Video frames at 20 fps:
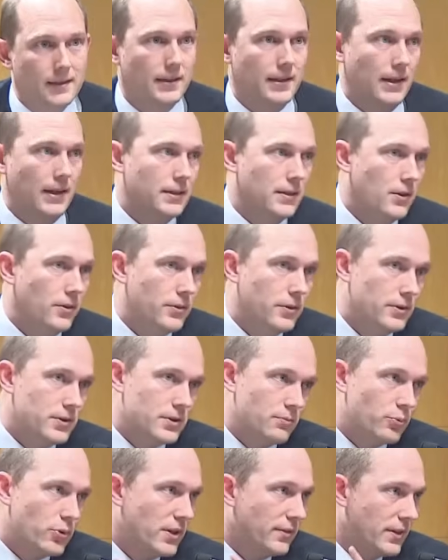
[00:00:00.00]
And I'd note
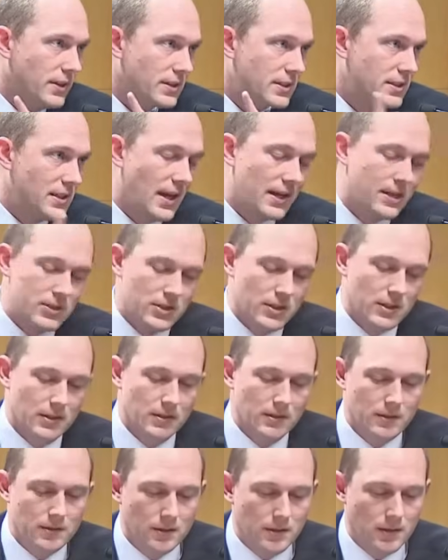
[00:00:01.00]
there's a previous section
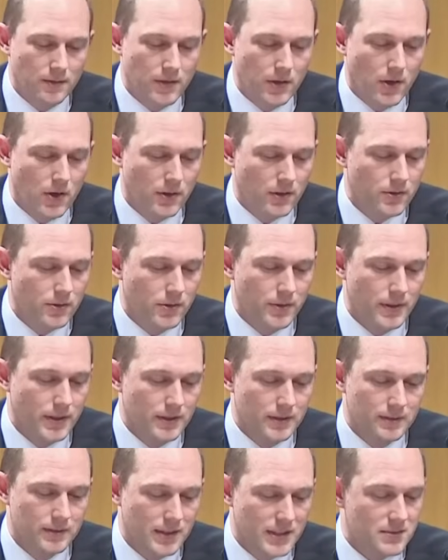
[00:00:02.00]
of the article
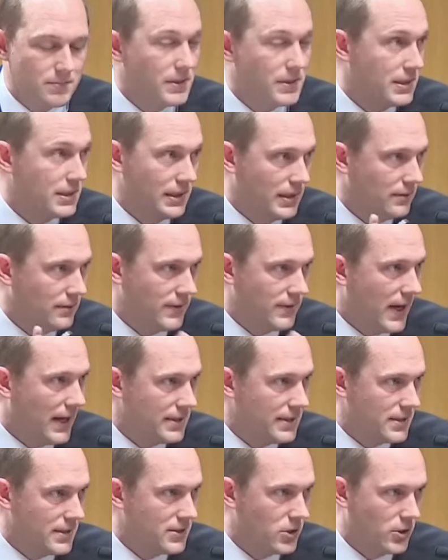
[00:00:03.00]
that explicitly
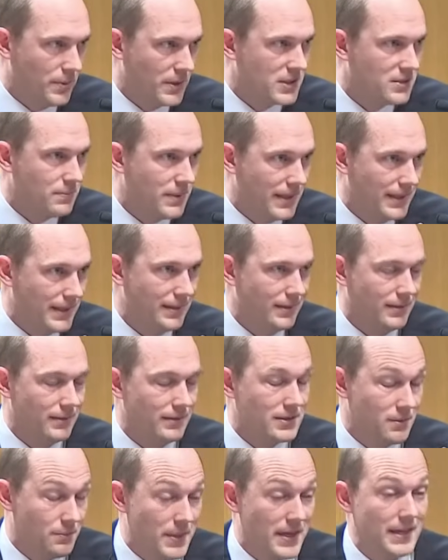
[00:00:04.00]
defines the term subpoena
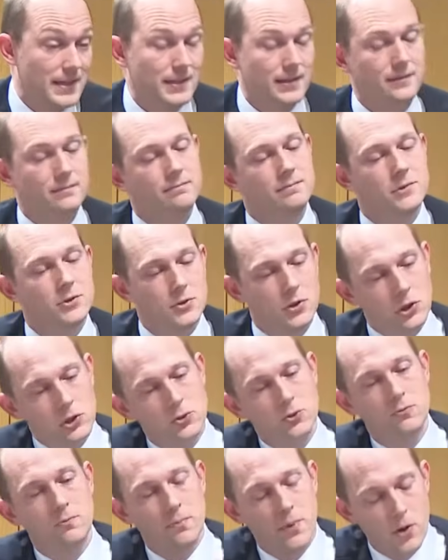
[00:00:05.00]
to
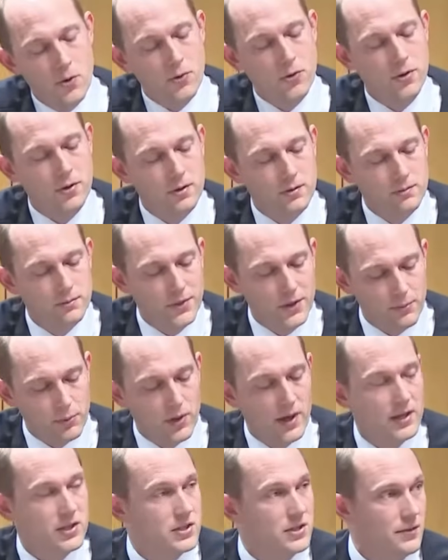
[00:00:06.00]
include both
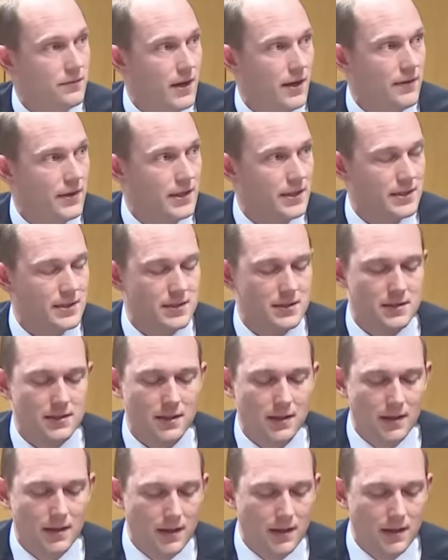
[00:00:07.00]
production of evidence